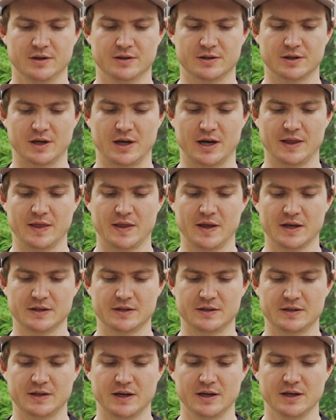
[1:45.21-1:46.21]
So at
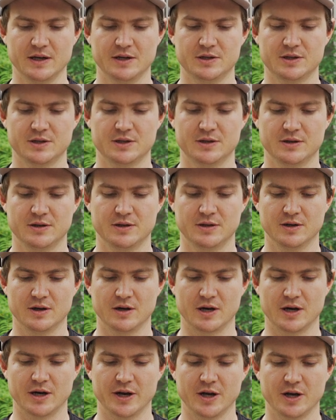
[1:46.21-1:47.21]
that stage,
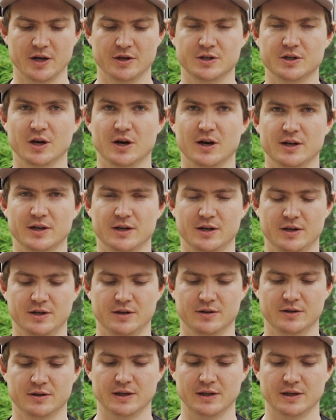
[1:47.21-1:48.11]
I don't tighten